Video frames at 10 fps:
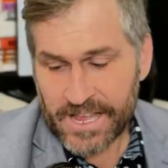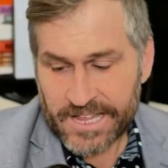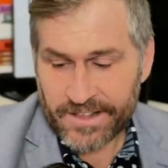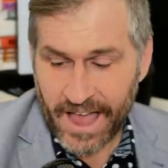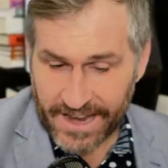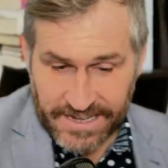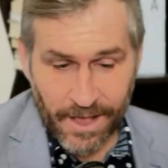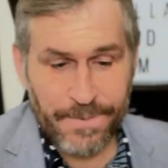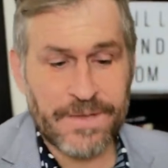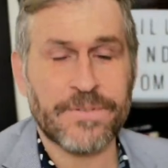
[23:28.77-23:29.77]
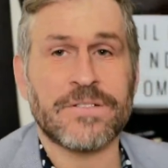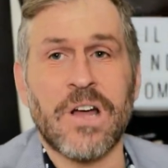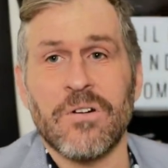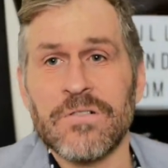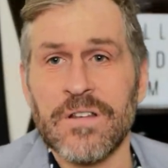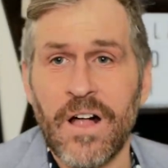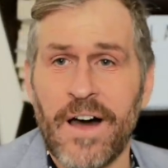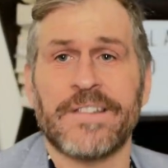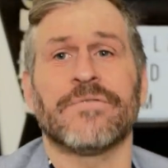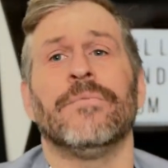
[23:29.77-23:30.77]
So I tell people, don't go to
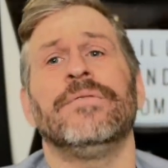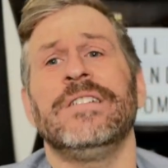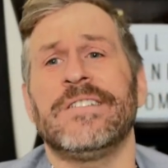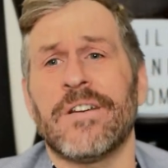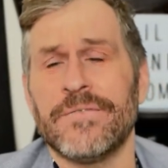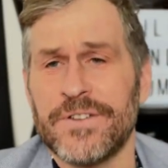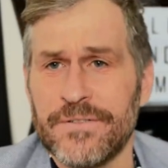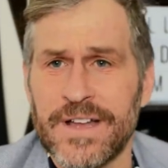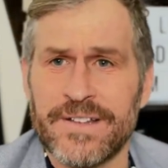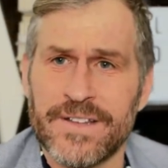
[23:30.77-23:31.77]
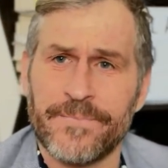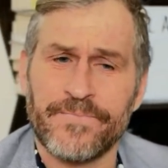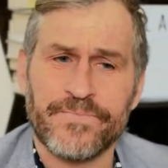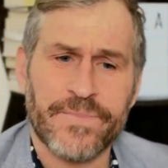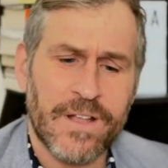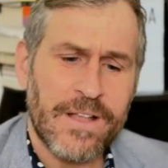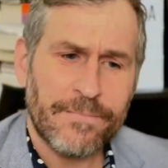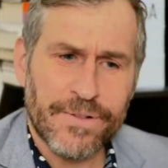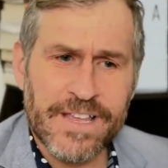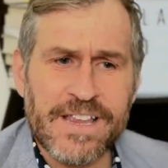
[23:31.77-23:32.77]
law school. Please don't do it.
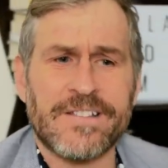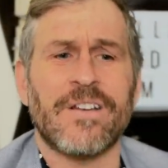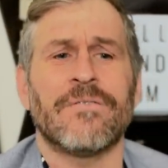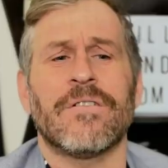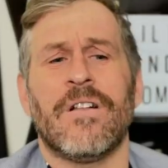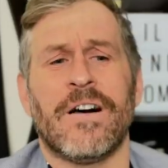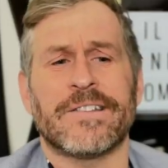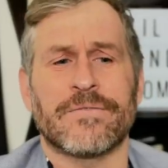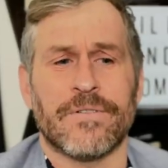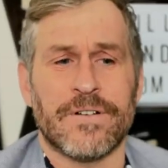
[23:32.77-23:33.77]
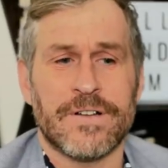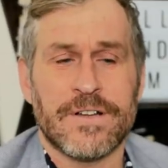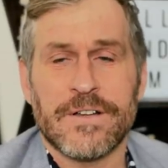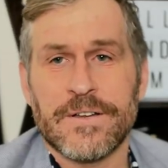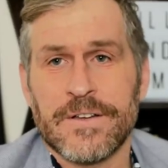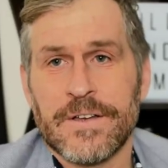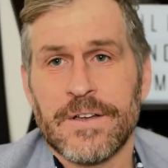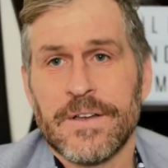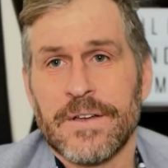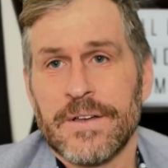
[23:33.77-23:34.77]
Please don't go to law school.
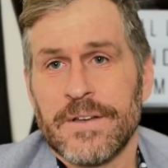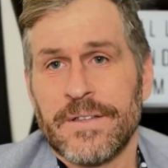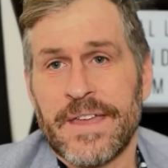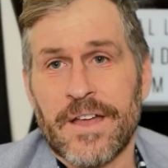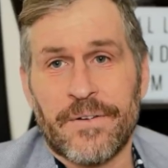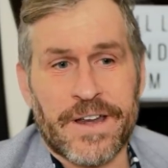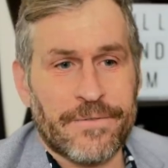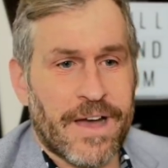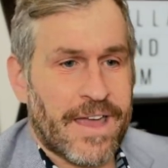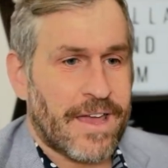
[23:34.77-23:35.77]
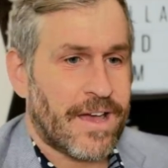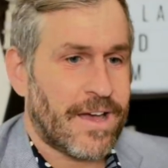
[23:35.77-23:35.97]
They go anyway.